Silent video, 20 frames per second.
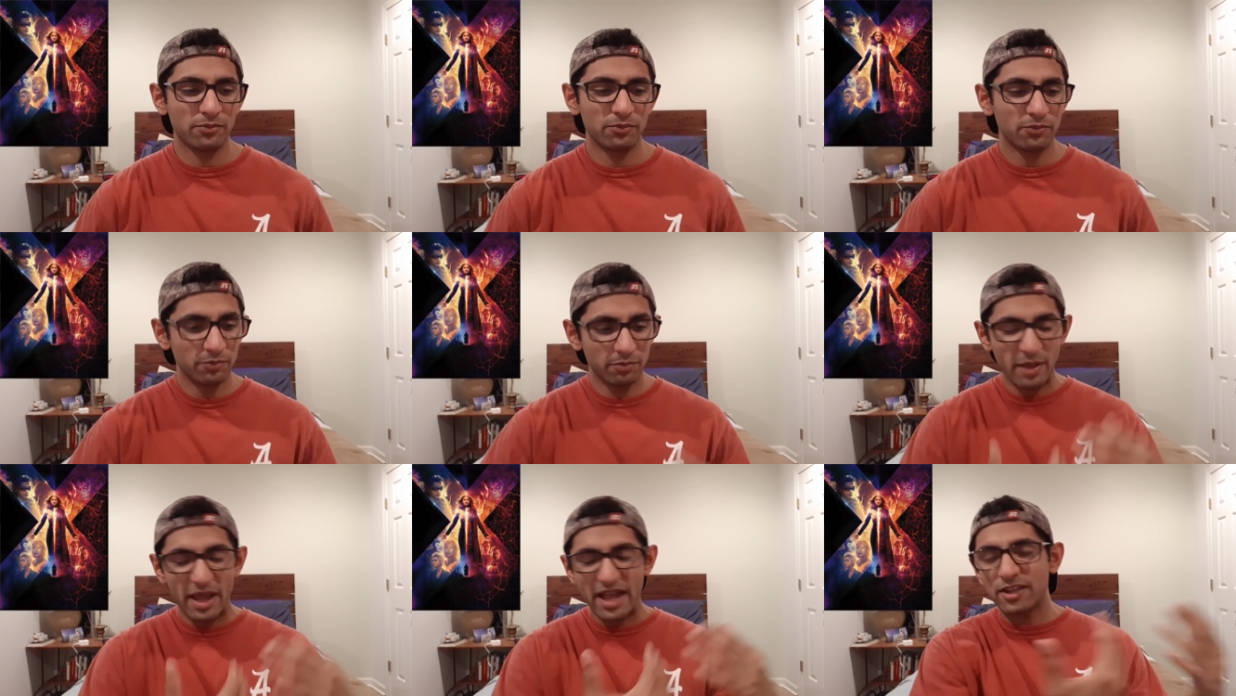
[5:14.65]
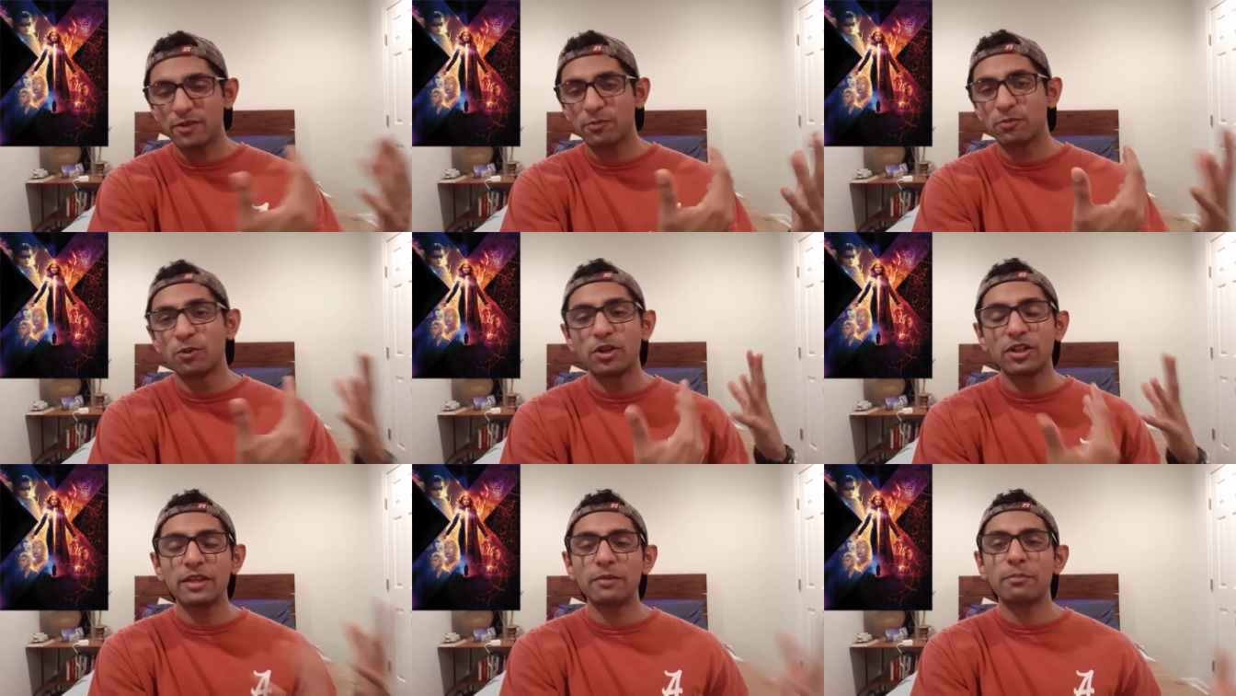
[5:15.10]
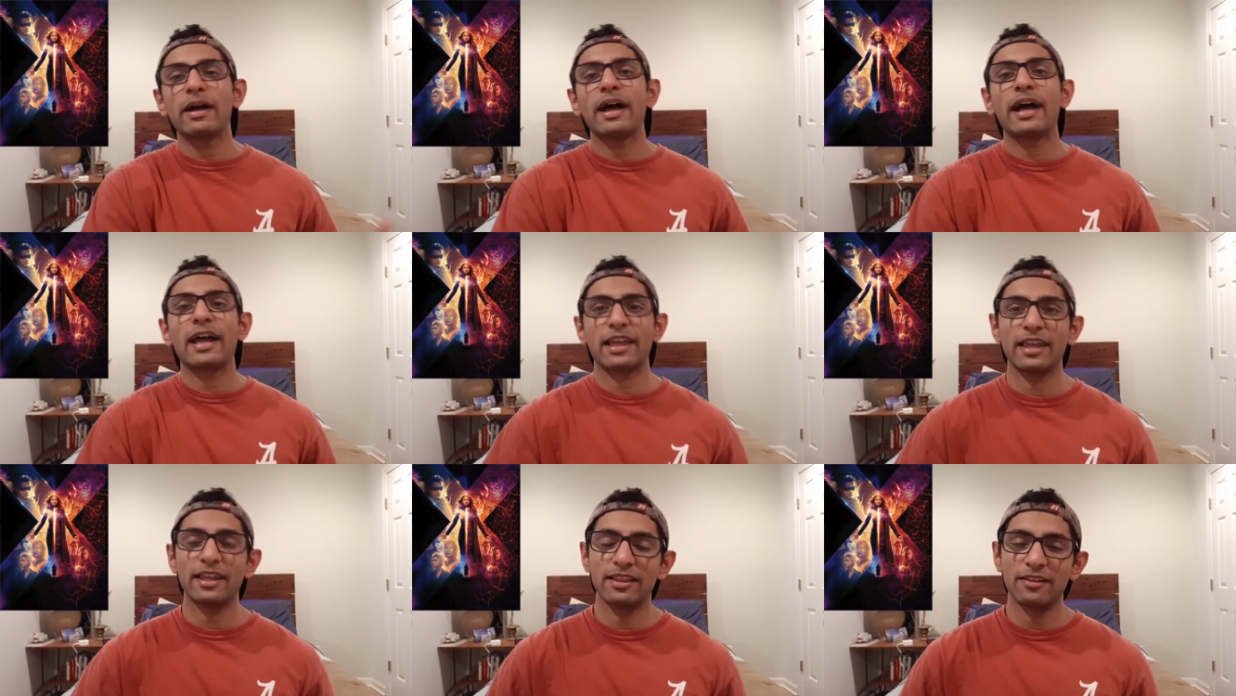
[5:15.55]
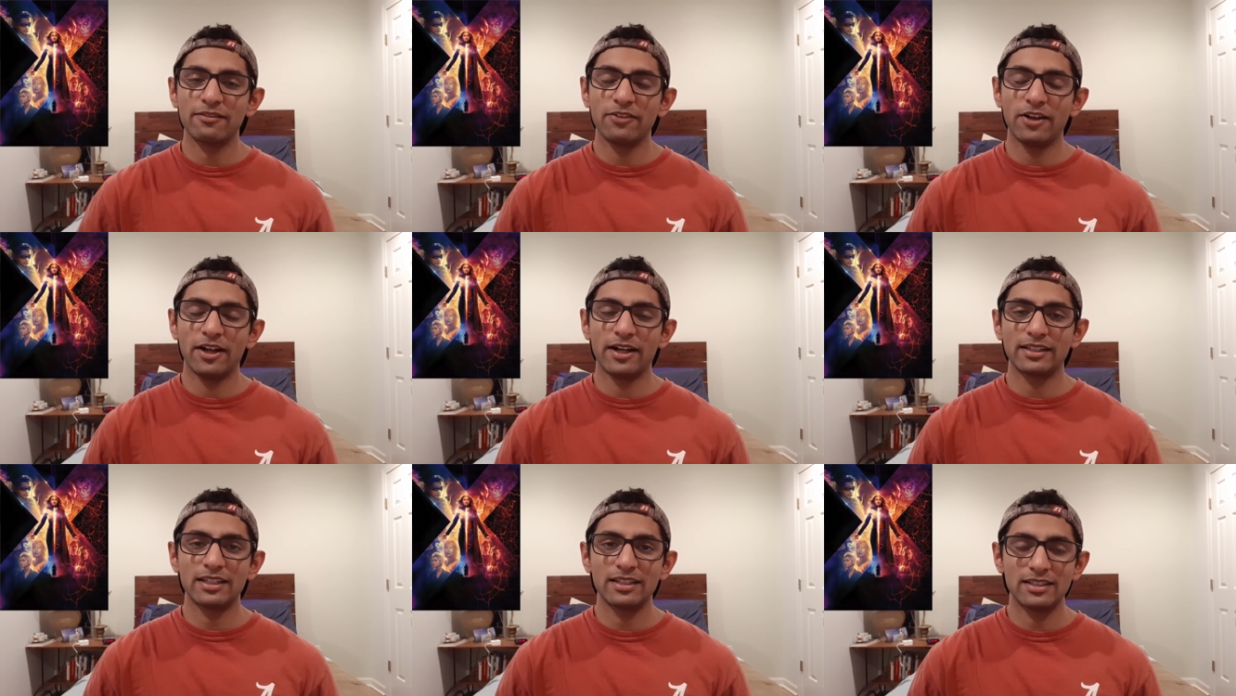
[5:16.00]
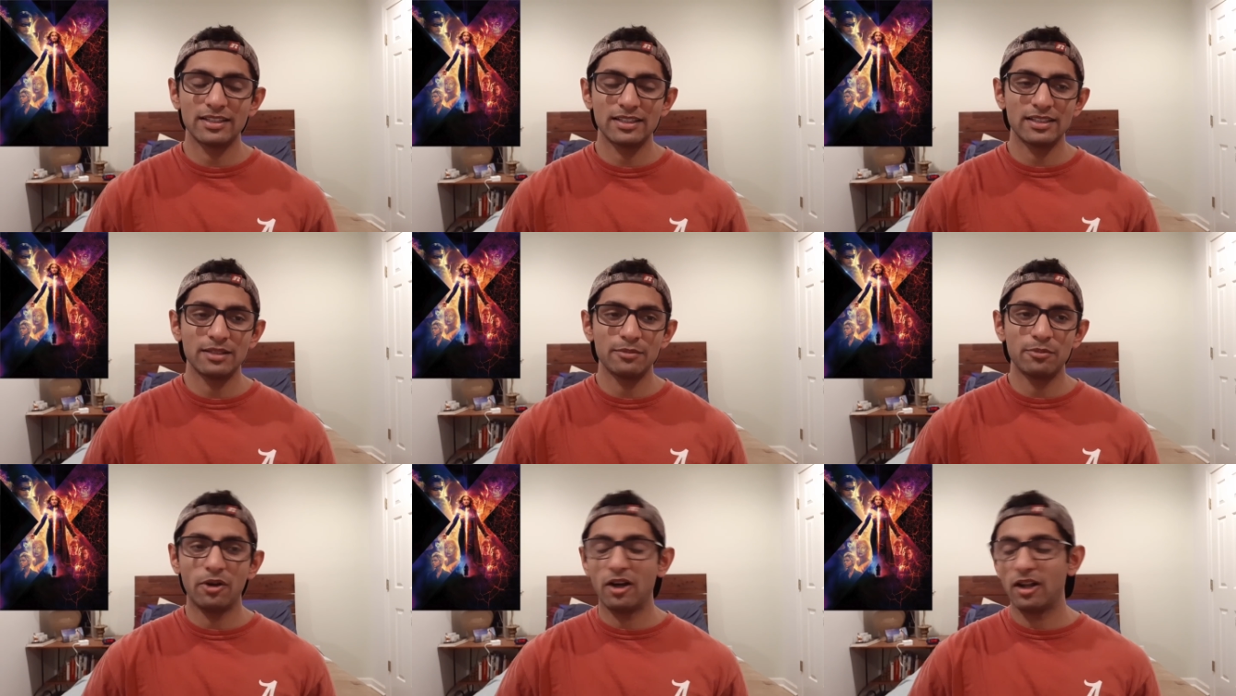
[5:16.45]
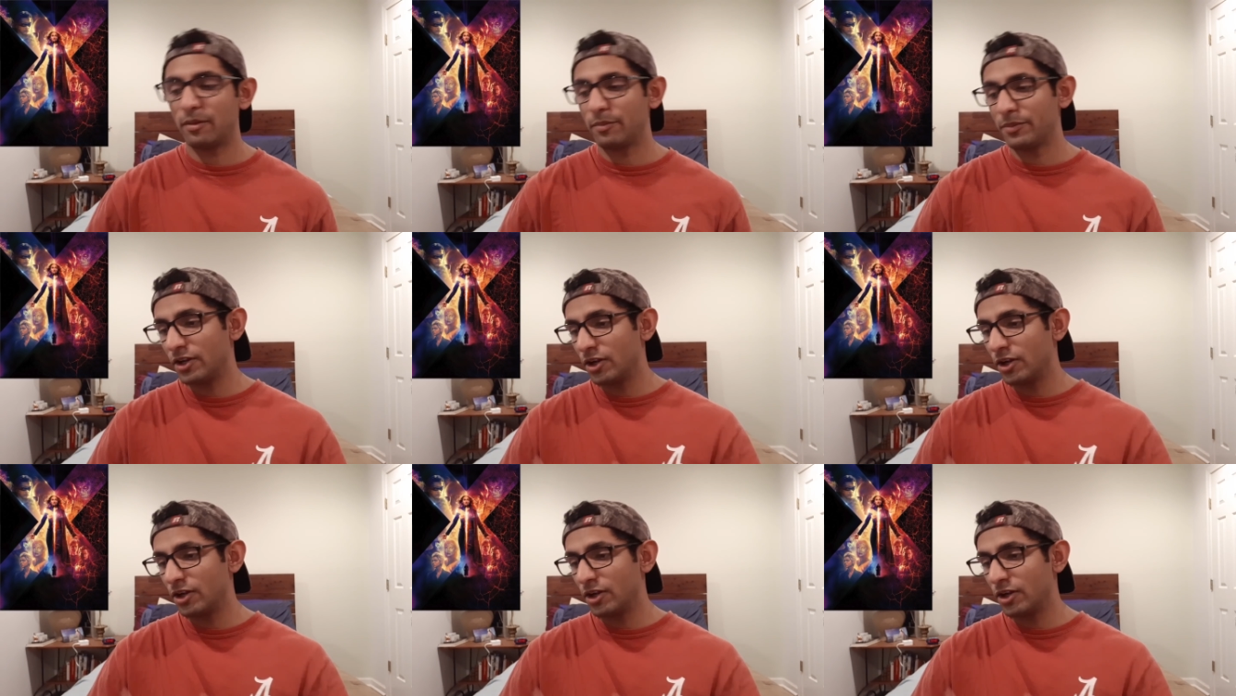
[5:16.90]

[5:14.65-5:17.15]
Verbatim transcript: now you're really backing the fact that Disney bought them.